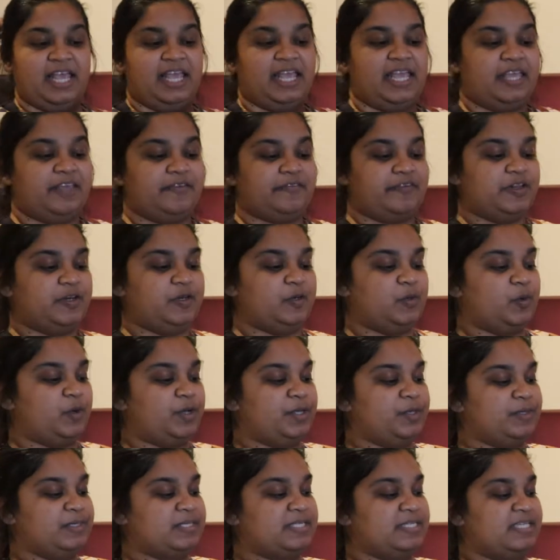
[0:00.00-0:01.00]
Even though
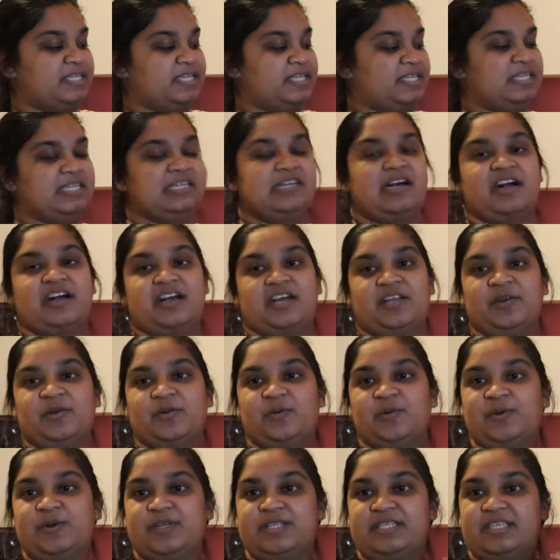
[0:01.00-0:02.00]
you see duck and
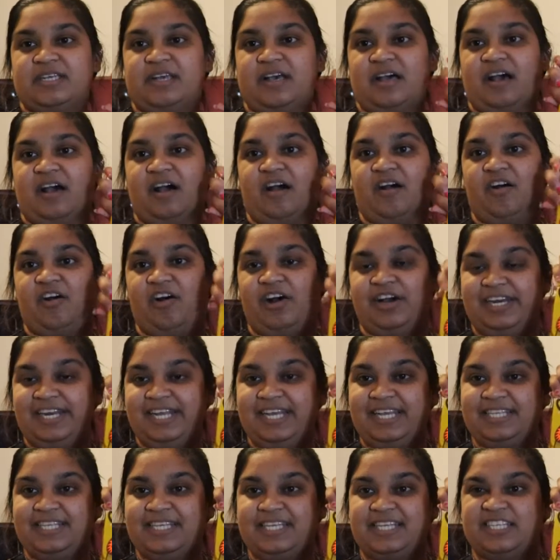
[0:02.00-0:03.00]
goat on
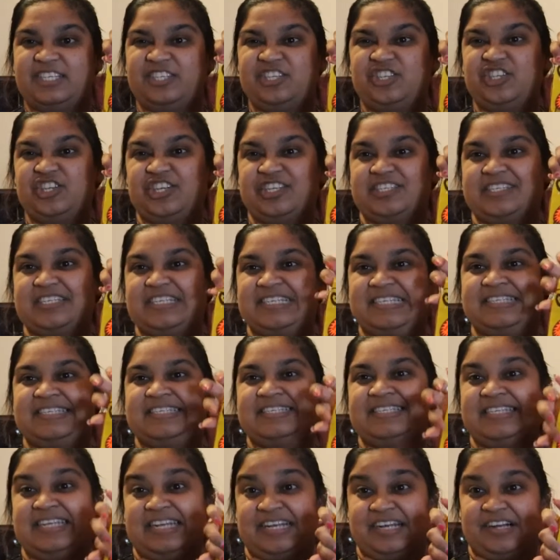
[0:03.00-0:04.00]
it, it's just a
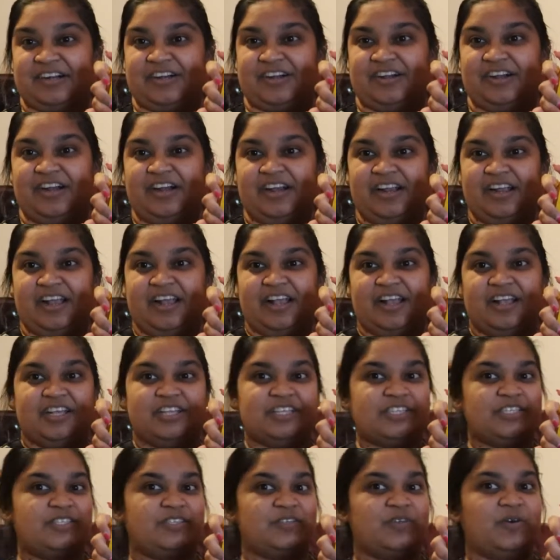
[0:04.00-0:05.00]
sticker.
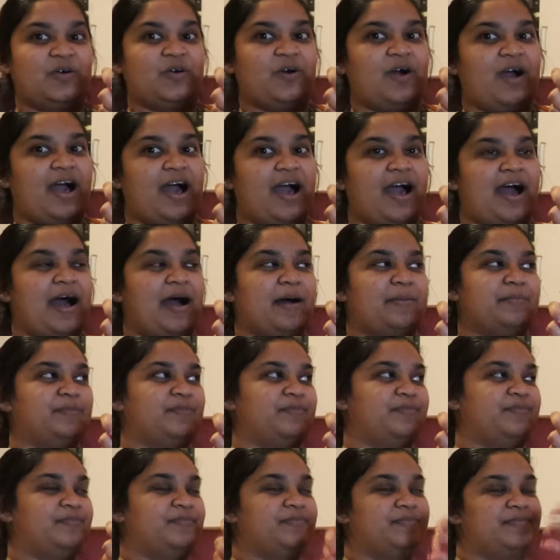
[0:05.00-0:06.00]
So
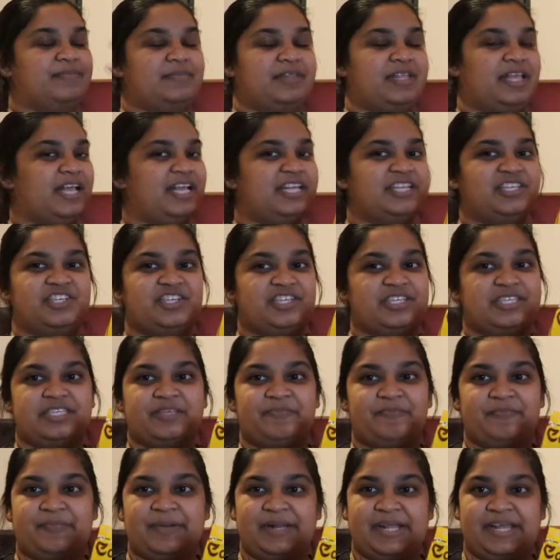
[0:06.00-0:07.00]
it's just
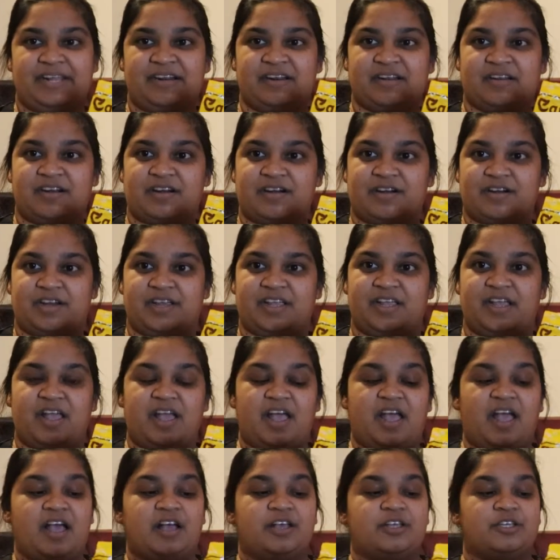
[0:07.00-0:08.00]
a plain curry.
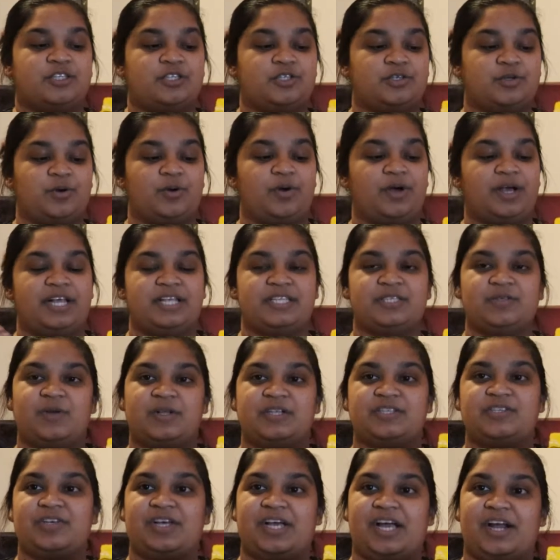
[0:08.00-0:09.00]
So it's
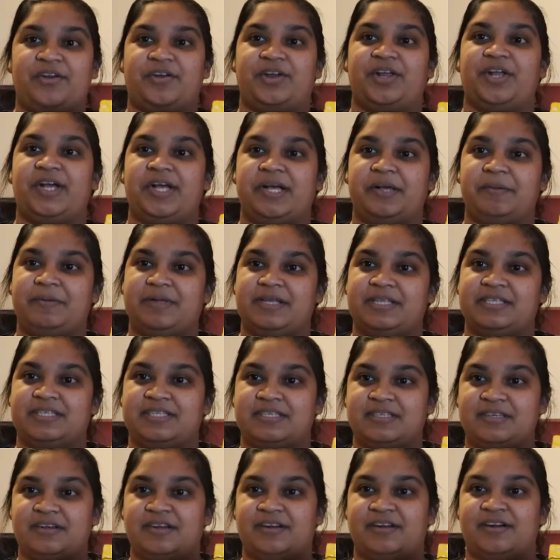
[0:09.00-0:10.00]
also curry herb.
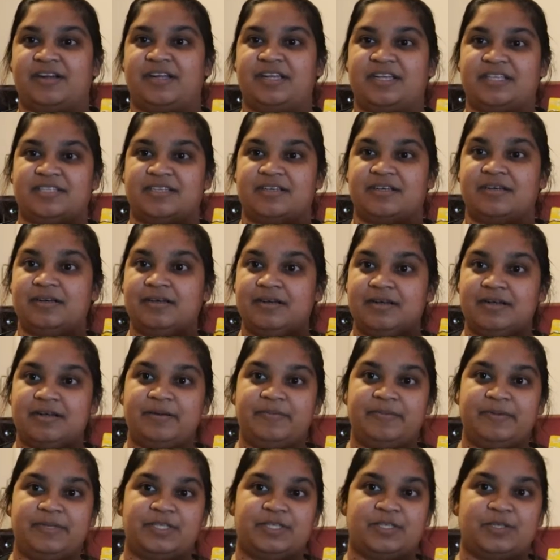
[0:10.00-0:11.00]
Curry is a
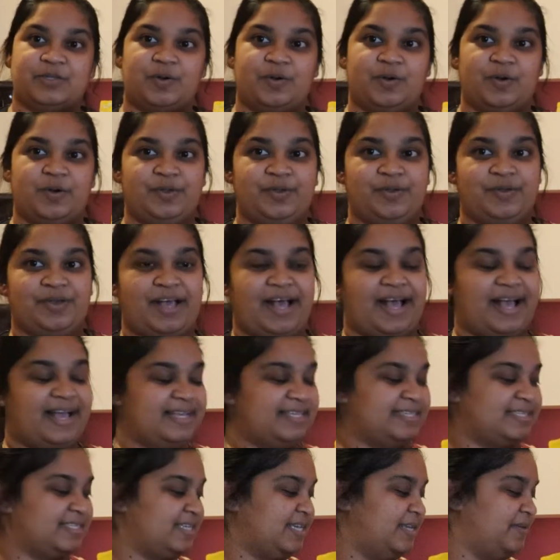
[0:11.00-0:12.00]
herb, so you
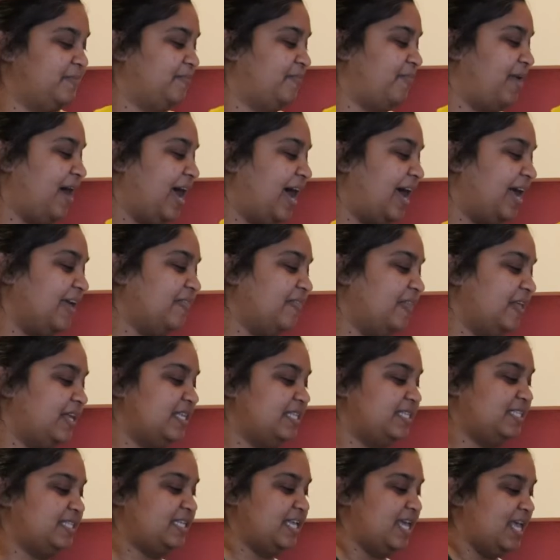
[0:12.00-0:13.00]
guys can buy this